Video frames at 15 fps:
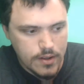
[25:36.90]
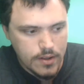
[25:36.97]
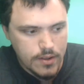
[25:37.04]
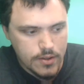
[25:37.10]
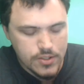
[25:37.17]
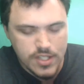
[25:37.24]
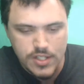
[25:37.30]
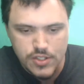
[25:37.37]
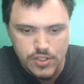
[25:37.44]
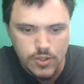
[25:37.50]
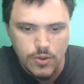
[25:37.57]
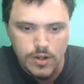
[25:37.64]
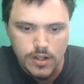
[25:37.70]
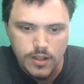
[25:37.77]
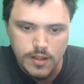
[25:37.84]
those
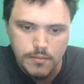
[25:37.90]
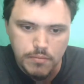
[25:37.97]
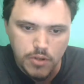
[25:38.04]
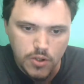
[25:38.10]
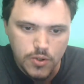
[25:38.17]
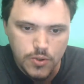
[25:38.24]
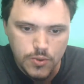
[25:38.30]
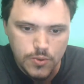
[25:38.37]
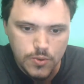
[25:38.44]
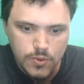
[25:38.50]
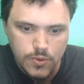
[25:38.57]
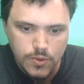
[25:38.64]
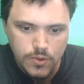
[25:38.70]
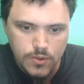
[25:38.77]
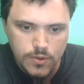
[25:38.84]
historically blue
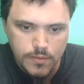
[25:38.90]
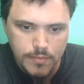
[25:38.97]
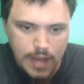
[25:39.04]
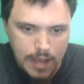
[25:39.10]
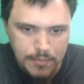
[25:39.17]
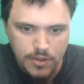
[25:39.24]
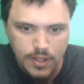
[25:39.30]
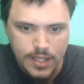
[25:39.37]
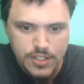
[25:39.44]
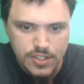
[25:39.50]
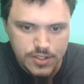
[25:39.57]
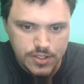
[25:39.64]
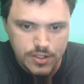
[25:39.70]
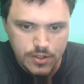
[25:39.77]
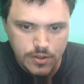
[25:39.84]

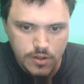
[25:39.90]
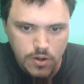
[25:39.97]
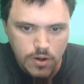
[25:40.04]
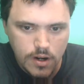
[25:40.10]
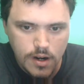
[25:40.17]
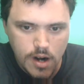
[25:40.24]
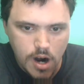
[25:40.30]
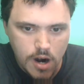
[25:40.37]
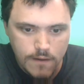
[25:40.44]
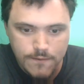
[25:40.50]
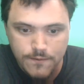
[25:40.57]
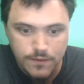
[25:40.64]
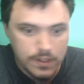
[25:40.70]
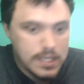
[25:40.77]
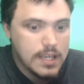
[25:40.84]
populations in New York are
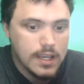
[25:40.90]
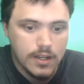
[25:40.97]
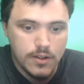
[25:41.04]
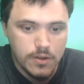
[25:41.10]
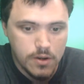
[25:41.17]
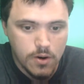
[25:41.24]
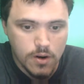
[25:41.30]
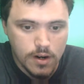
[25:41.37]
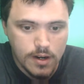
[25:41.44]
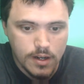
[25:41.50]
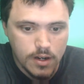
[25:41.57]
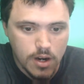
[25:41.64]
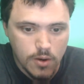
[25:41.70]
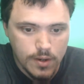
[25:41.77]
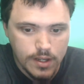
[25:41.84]
fleeing New York
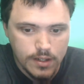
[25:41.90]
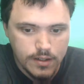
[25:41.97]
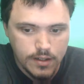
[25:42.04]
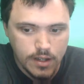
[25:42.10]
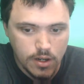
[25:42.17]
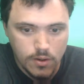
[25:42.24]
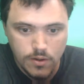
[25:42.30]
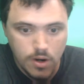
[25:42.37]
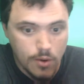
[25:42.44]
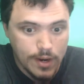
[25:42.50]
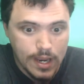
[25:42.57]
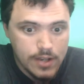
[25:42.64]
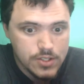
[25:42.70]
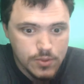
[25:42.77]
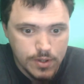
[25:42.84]
and
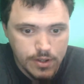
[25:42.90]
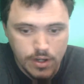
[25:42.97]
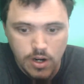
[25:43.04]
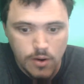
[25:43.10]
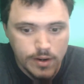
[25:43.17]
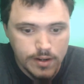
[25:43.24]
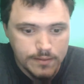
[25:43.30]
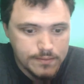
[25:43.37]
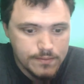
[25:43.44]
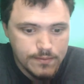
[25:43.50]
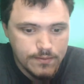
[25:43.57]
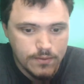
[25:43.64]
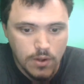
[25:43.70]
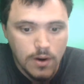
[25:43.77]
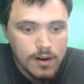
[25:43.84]
going elsewhere. They're going to
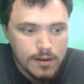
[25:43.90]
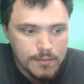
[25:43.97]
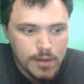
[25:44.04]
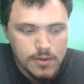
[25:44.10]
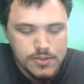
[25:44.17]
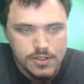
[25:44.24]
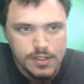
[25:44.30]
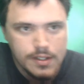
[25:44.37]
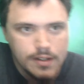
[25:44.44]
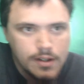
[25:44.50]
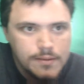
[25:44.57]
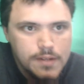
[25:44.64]
Florida mostly,